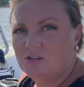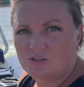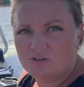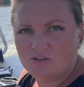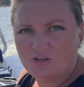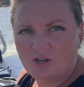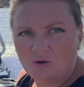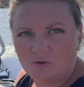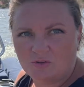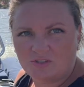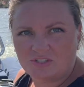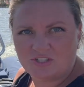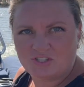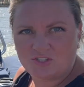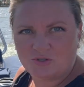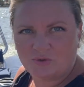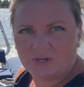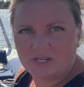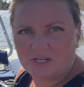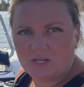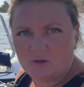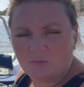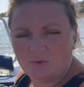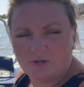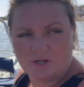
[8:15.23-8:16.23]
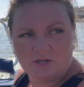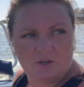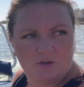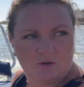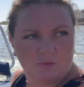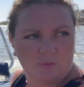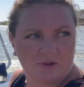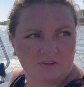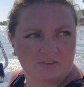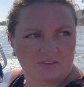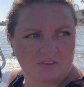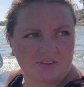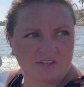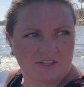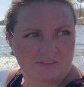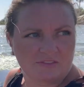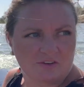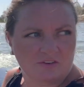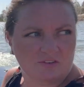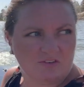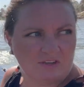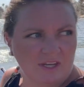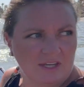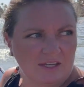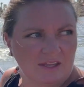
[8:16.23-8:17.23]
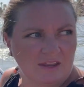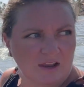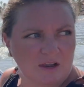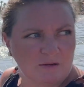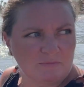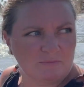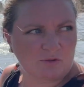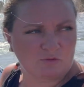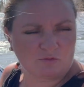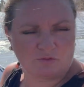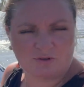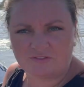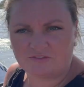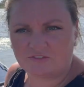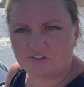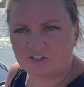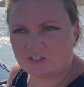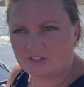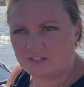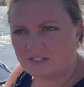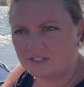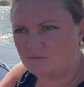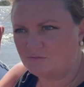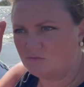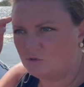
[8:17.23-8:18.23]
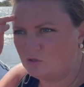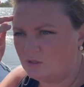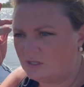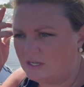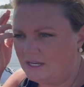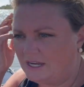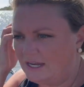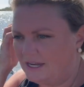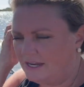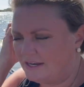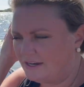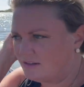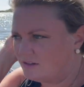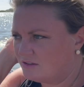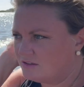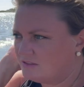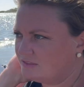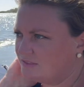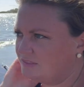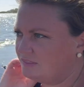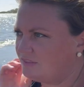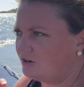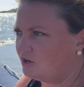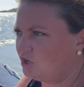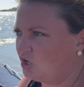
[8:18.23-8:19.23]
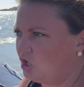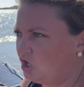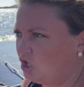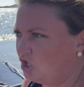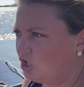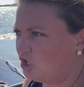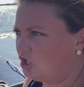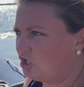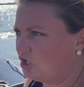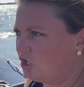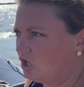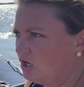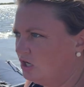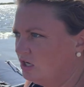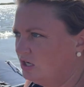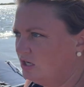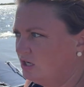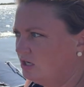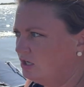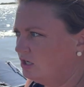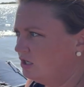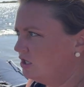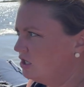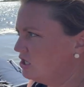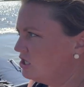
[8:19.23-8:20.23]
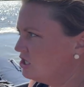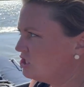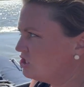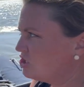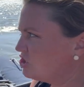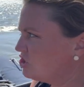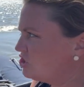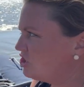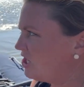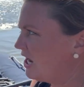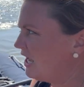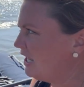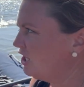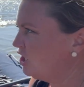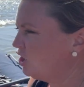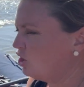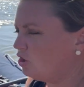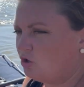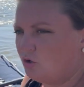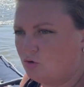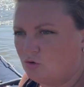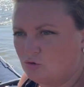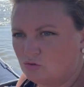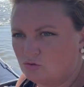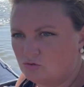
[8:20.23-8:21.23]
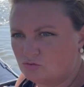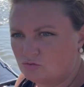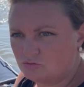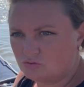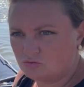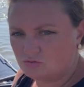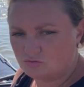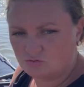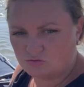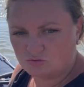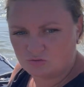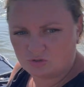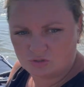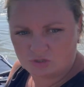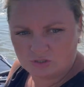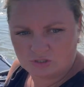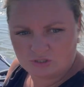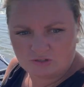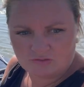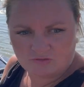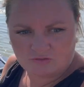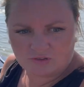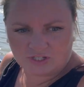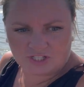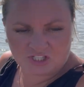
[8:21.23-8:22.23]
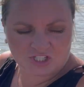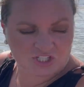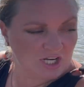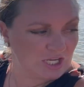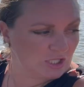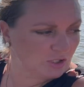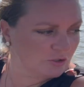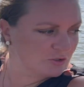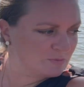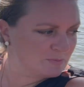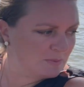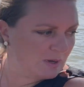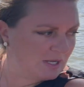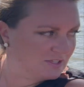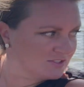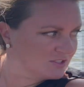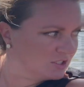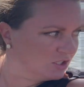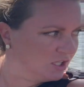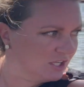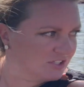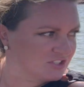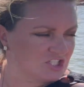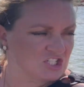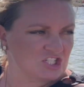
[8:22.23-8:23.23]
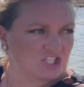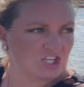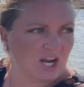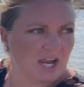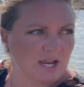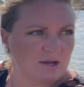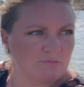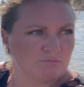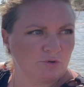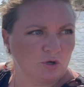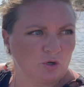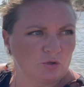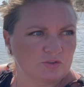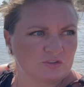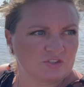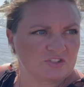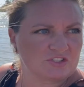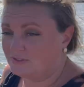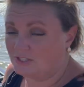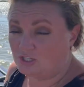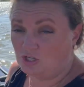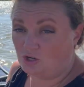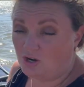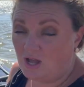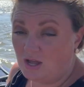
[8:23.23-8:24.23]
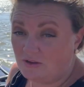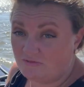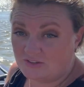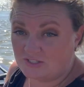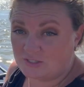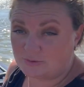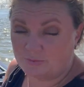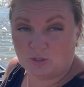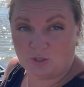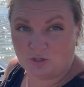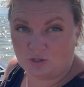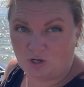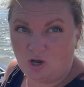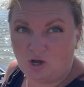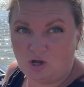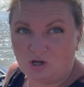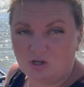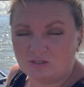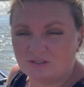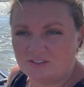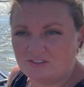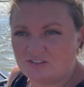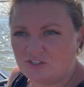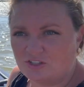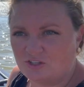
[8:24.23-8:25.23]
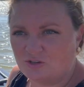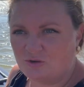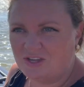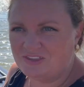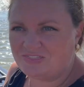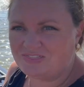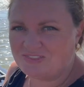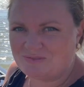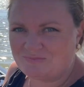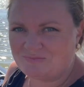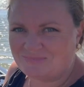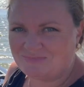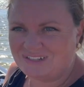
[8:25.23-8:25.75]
Note to anyone who wants to take their dinghy up the river in Mulegé. There are shallow, very shallow spots and lots of giant boulders that are not visible at all until you hit them.